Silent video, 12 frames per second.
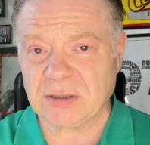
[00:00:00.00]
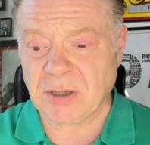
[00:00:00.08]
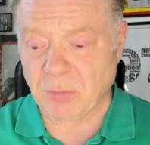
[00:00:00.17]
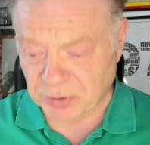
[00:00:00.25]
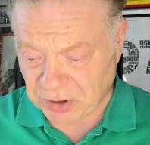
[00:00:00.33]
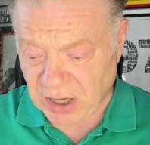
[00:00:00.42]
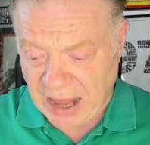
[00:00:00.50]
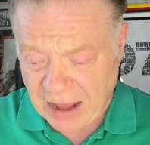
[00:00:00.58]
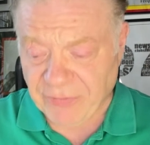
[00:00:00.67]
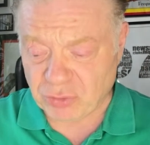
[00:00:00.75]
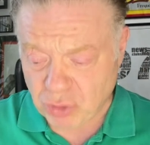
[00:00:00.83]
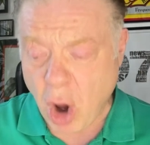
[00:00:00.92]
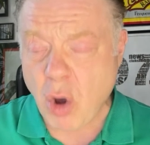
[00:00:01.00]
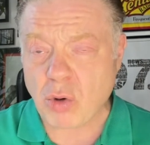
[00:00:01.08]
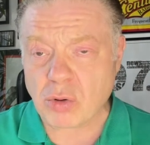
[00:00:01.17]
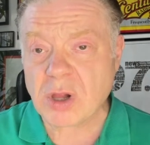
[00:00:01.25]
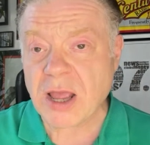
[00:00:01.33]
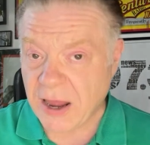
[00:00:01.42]
But they'll have a
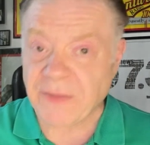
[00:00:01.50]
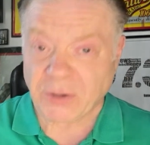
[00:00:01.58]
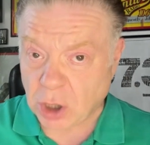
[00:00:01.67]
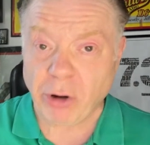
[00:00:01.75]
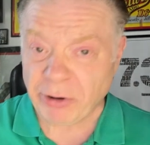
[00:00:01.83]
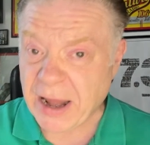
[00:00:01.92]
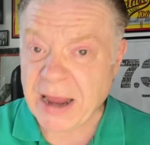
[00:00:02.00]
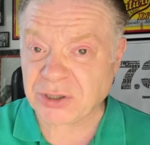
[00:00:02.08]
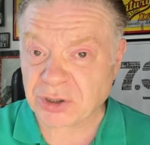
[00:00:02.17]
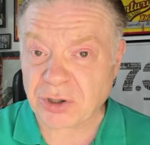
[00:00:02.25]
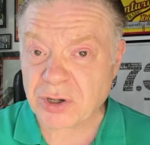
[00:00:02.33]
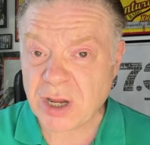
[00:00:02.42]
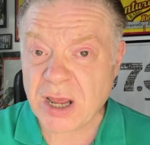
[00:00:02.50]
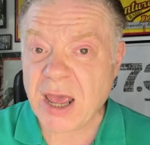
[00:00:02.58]
role in the coronation